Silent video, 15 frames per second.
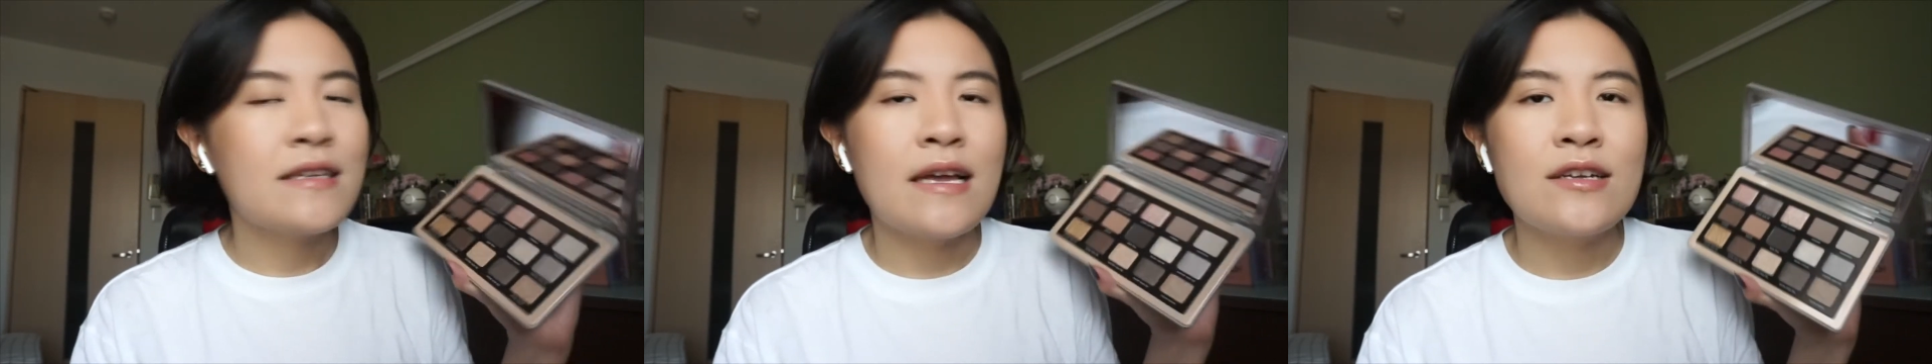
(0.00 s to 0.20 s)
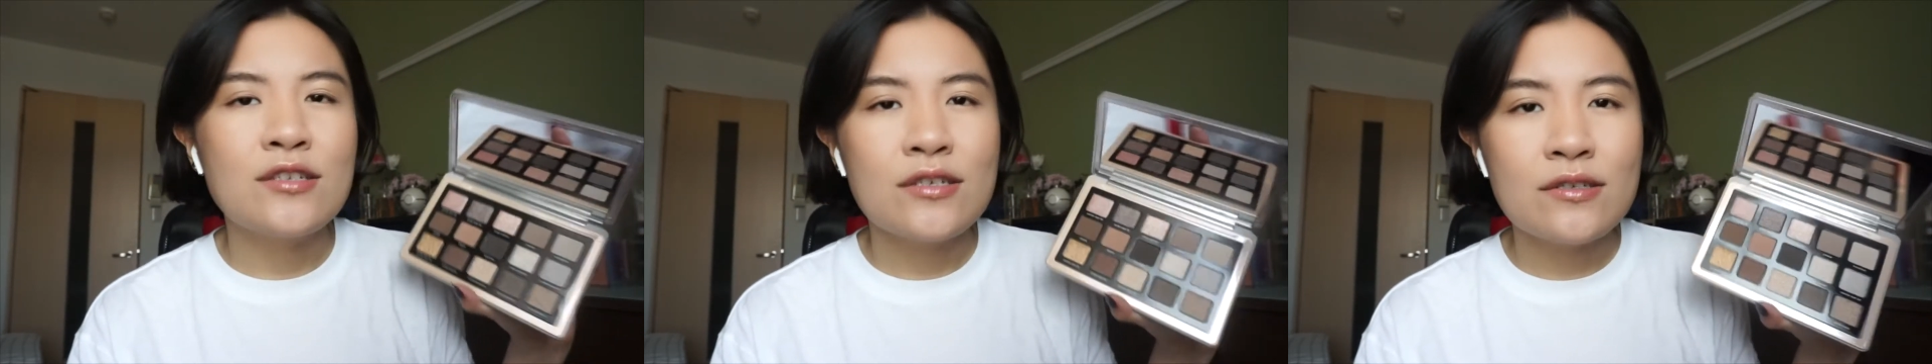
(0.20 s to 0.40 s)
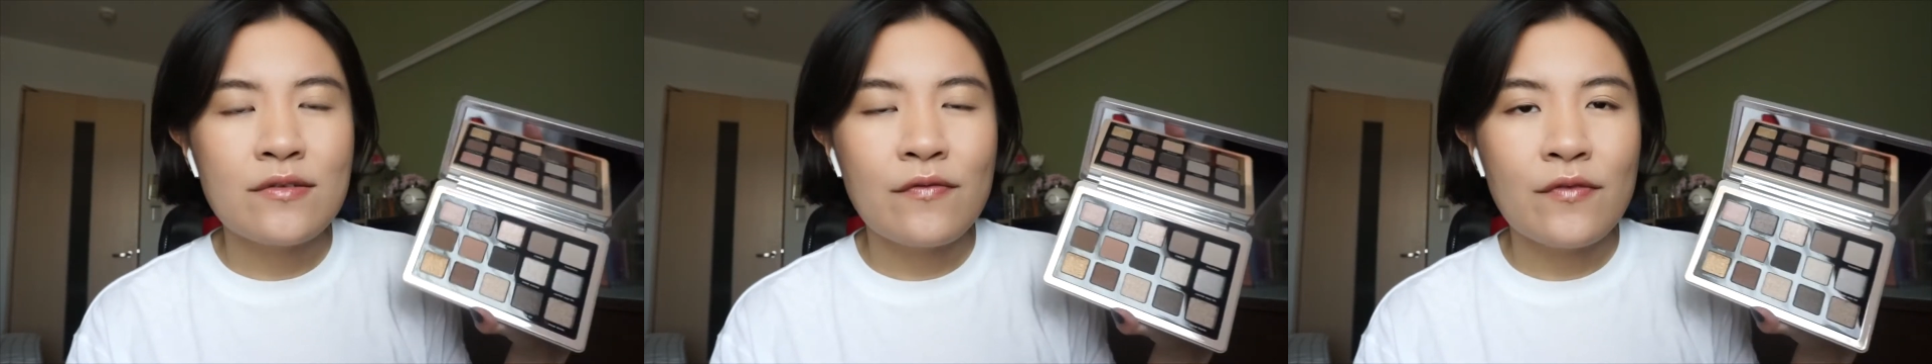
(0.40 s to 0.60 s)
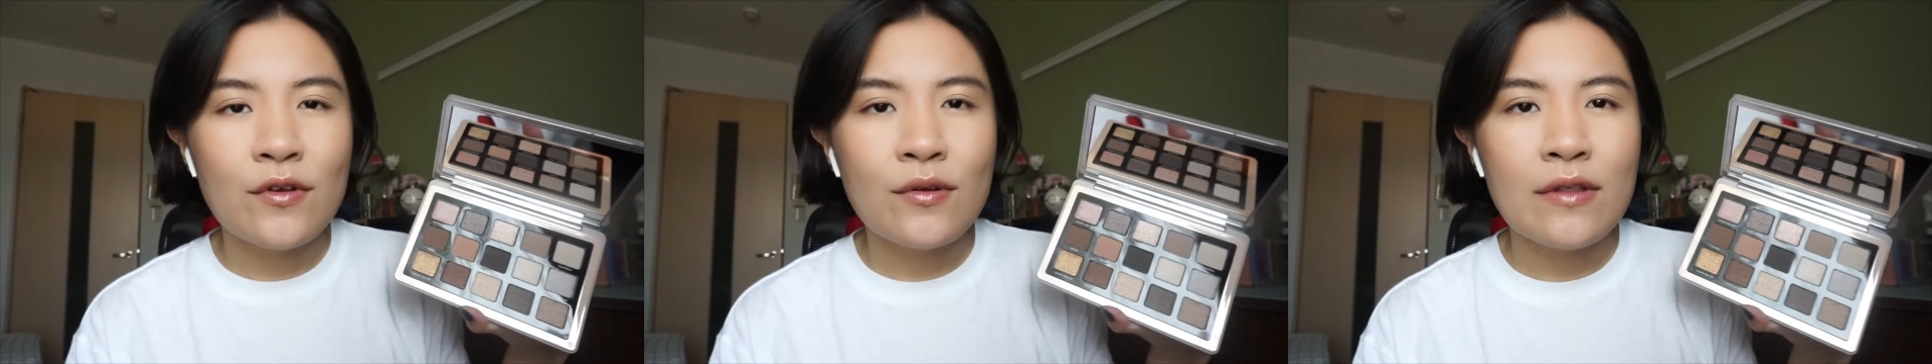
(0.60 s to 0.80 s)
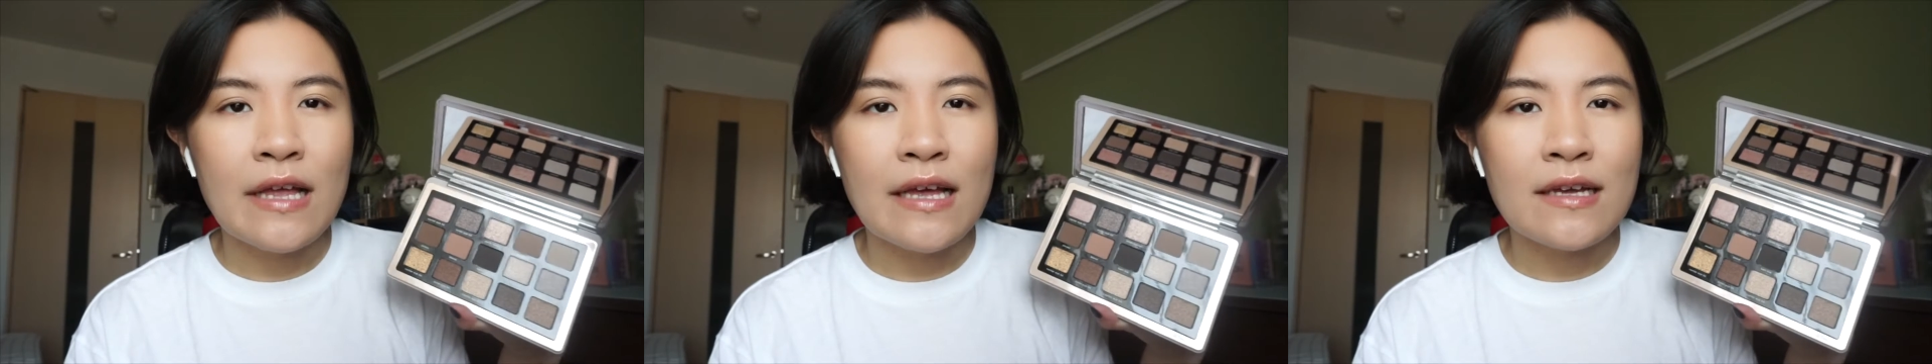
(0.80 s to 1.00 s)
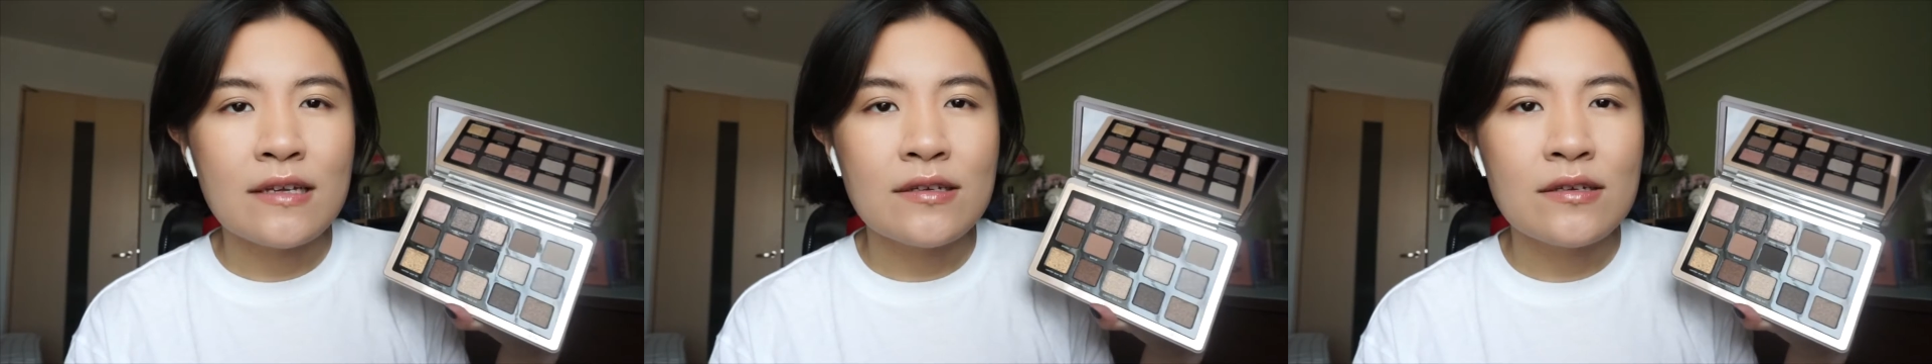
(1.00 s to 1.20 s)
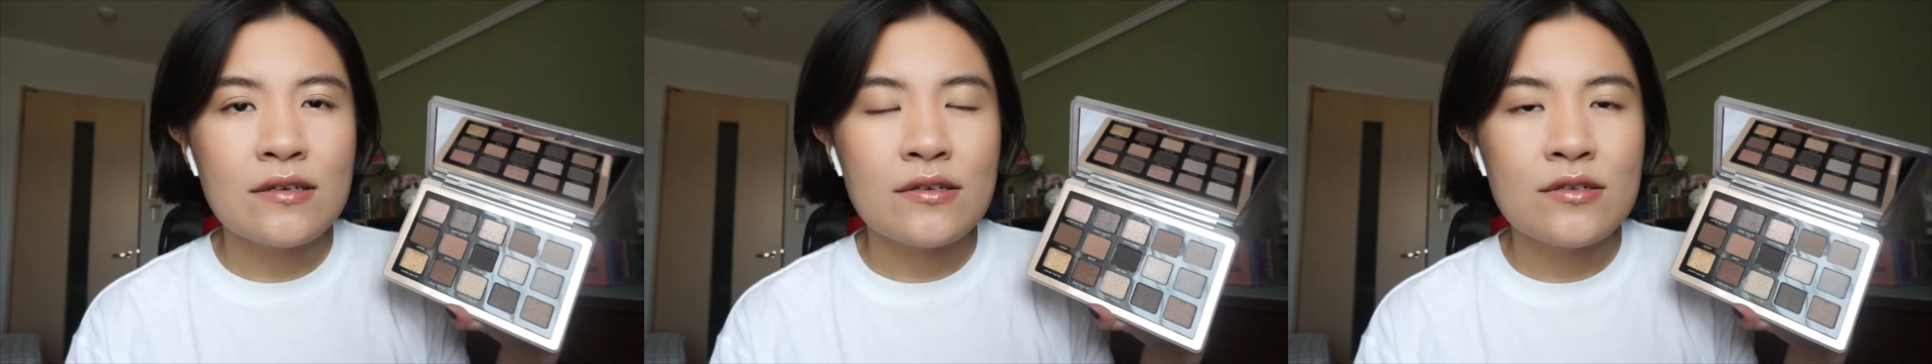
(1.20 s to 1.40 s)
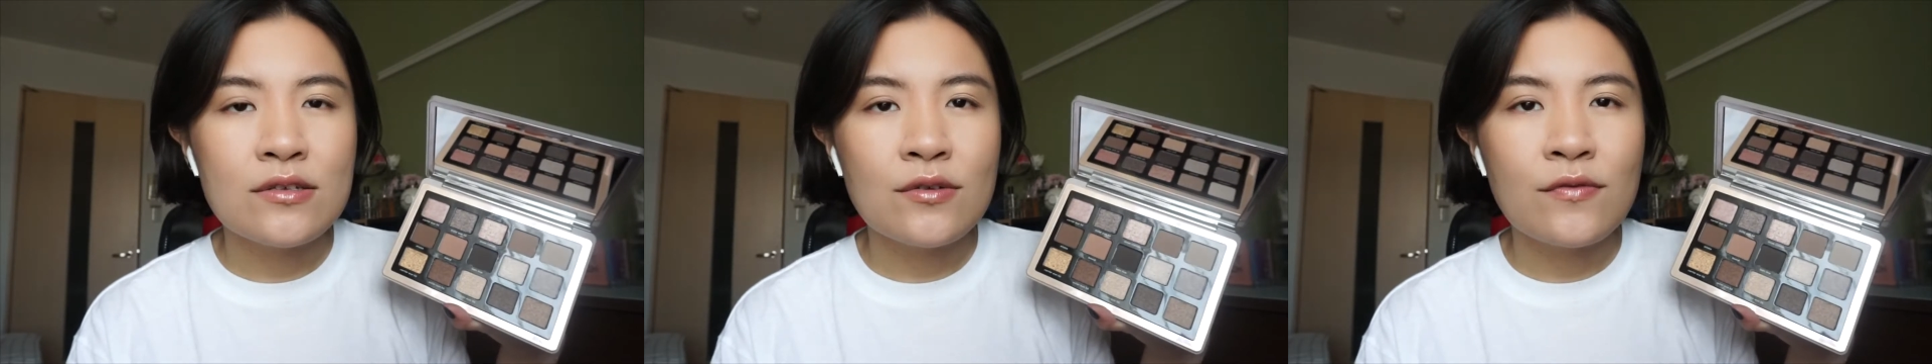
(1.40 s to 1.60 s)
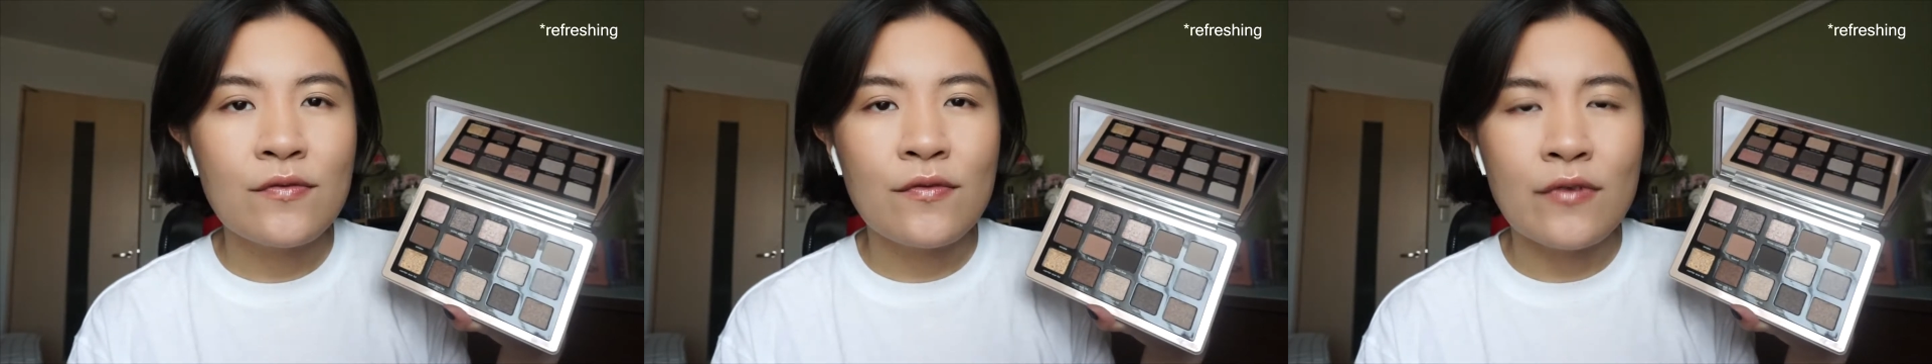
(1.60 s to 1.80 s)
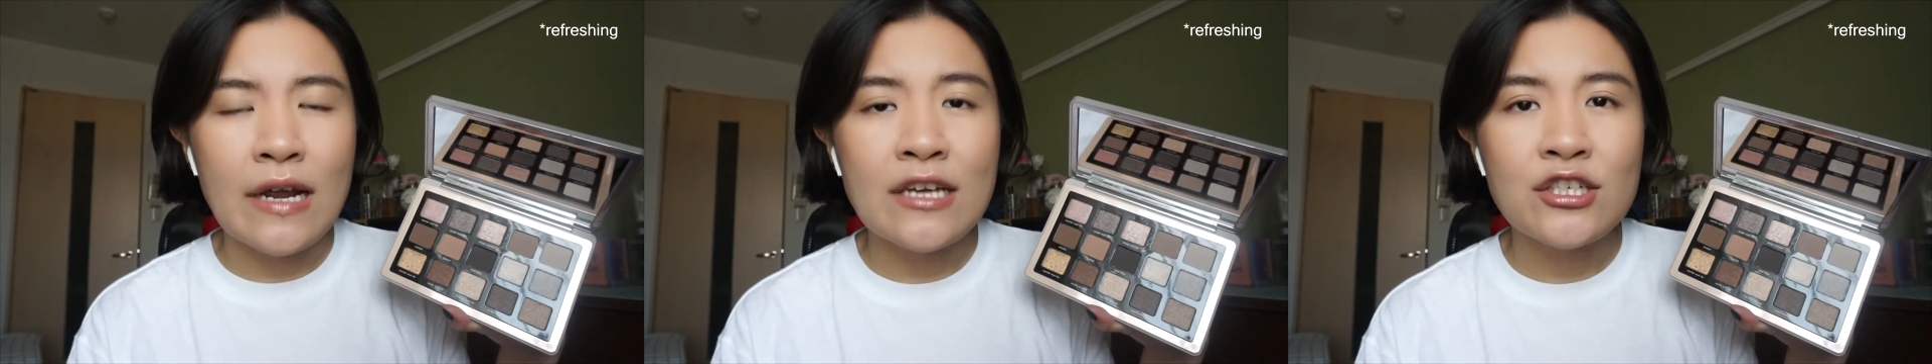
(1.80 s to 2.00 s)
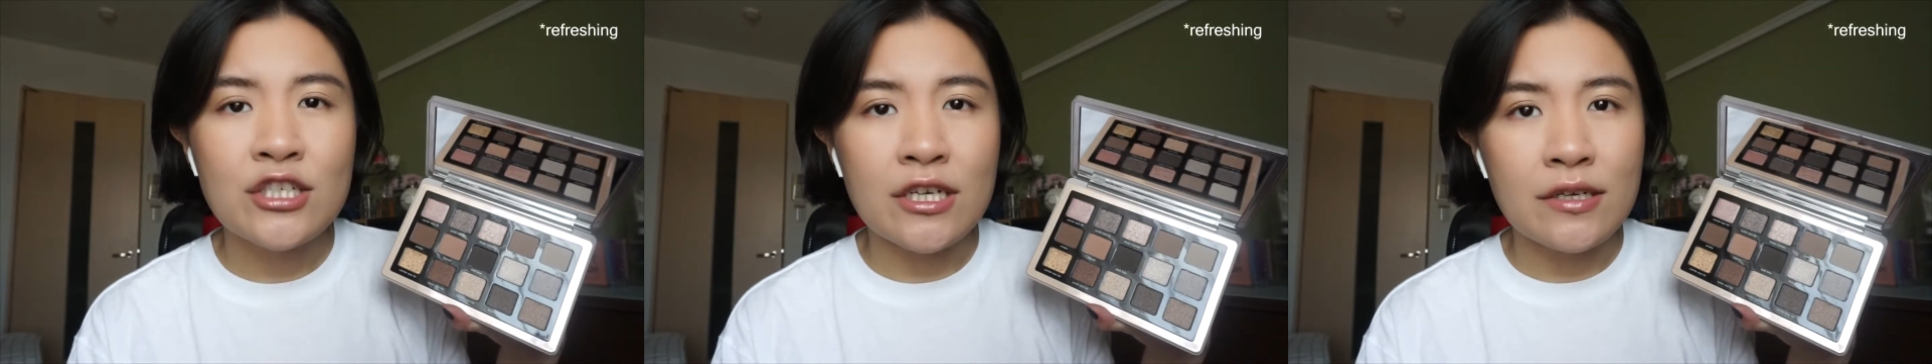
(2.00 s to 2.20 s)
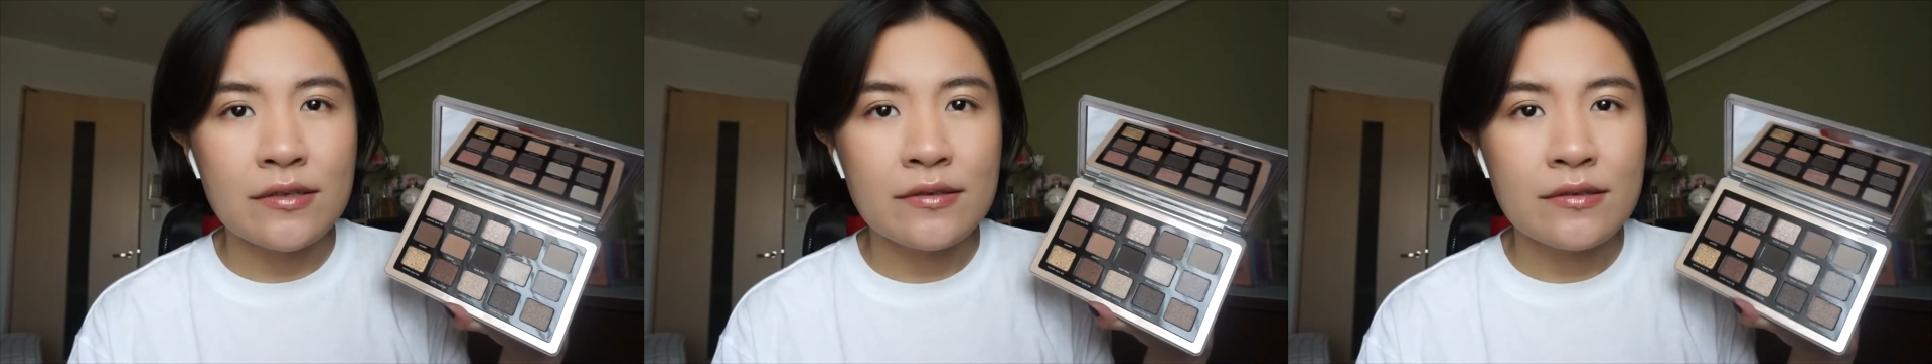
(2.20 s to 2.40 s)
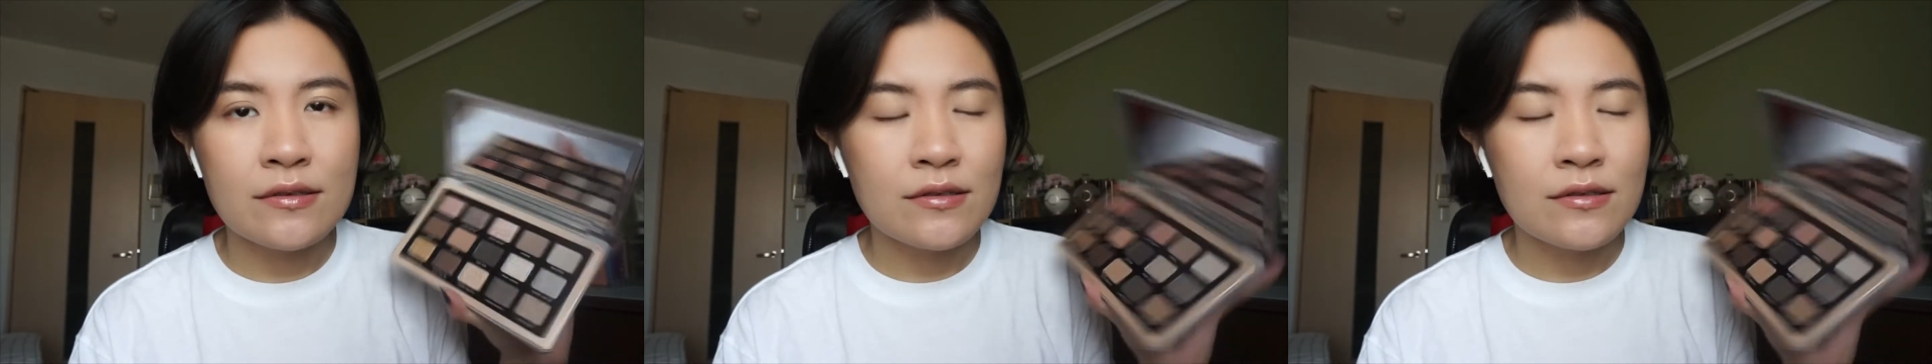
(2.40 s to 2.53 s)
I just feel like so refreshing.